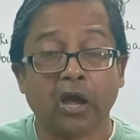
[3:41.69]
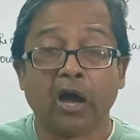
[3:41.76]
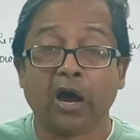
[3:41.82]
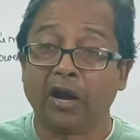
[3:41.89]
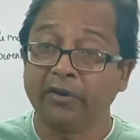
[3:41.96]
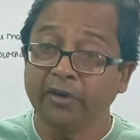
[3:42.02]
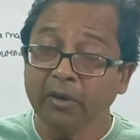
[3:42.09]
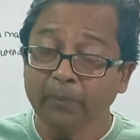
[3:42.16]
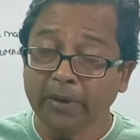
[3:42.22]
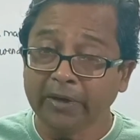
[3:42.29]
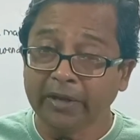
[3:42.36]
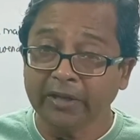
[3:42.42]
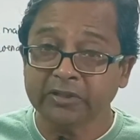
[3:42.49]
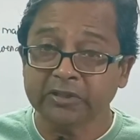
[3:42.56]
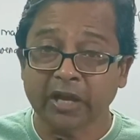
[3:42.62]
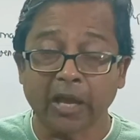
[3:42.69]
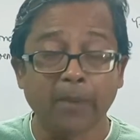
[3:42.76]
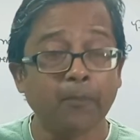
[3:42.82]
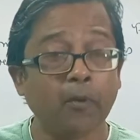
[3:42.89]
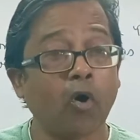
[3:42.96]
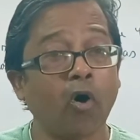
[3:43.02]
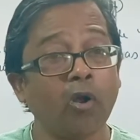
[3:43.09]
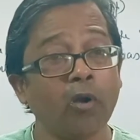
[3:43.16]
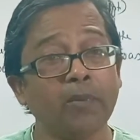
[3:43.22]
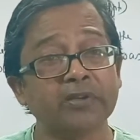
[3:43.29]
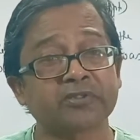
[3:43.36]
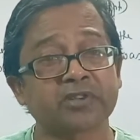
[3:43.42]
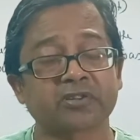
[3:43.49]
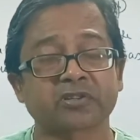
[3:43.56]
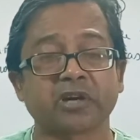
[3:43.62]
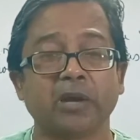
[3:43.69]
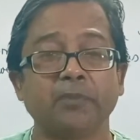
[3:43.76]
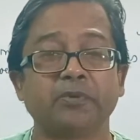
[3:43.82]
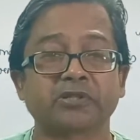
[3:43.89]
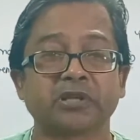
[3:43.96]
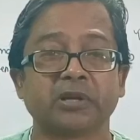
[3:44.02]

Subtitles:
Until my next time, all my subscribers